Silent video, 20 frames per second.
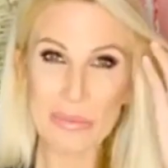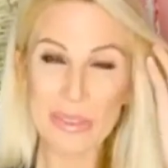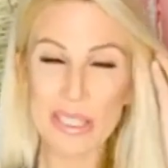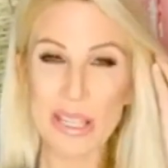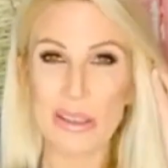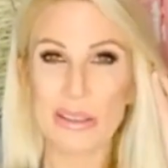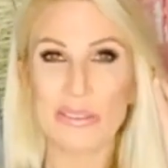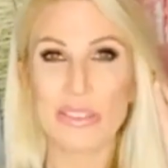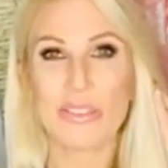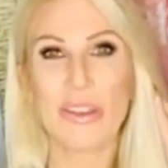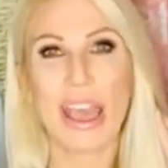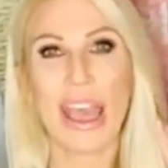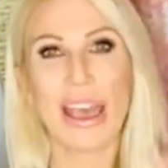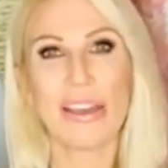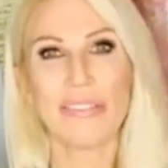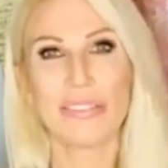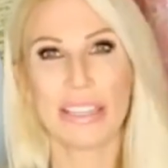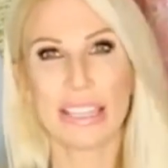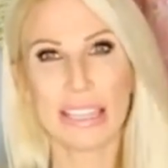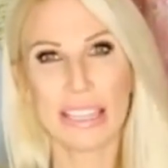So if you
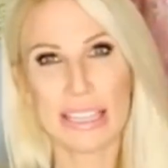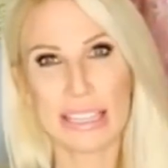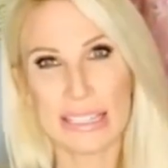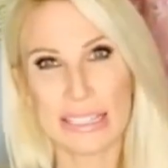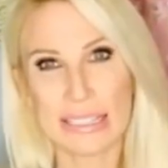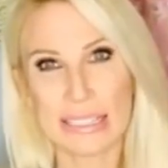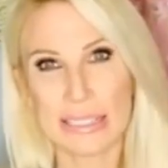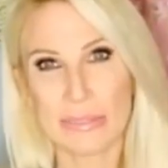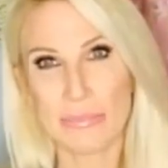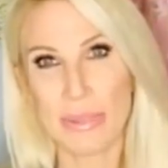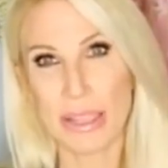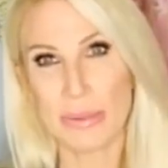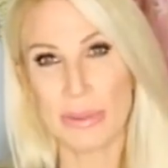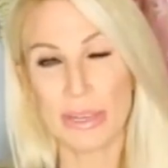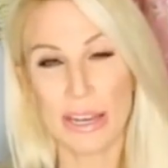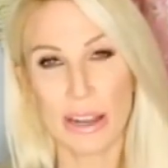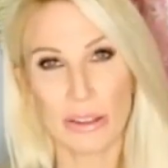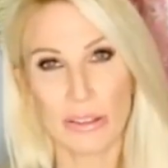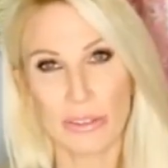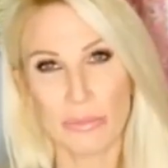have kids,
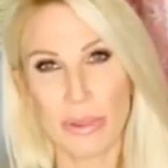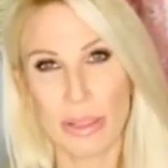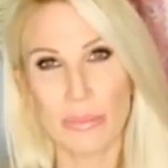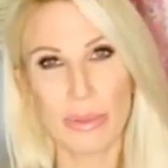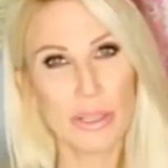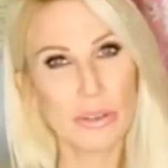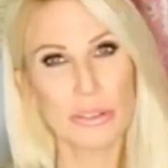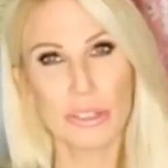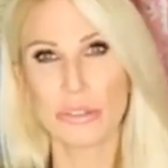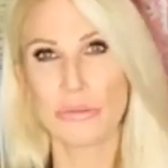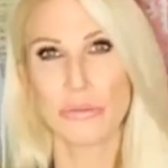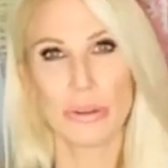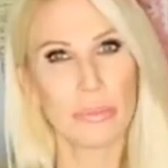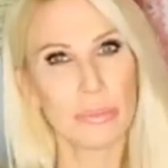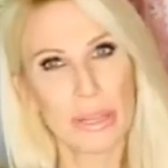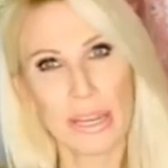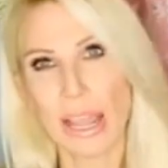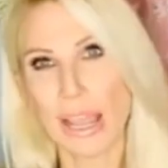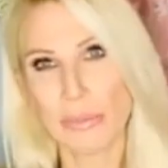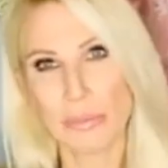maybe you just rip
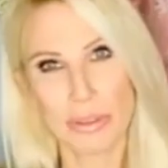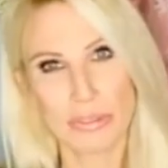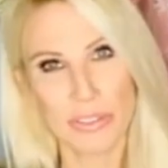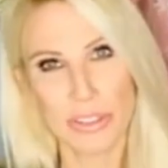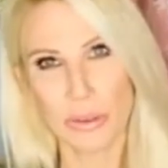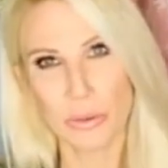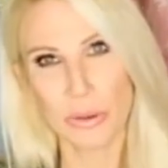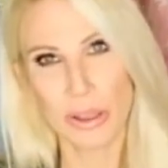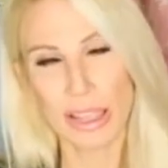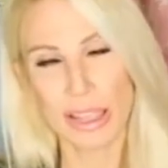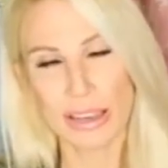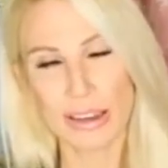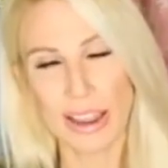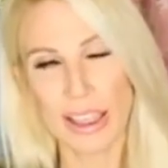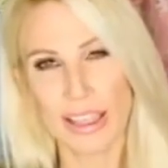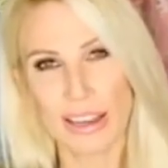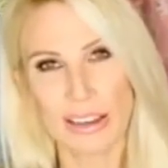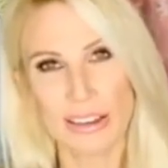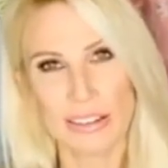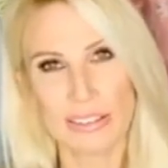it up if you want.
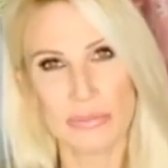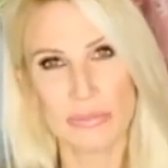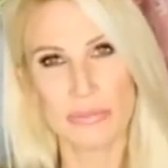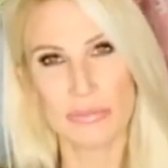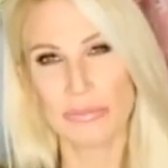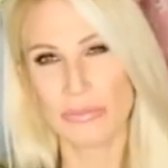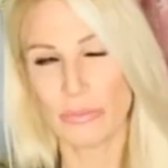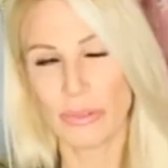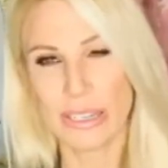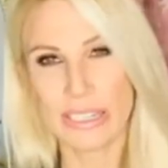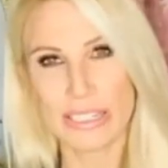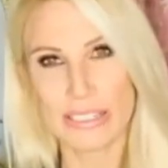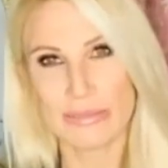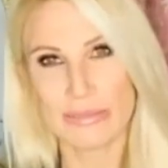That's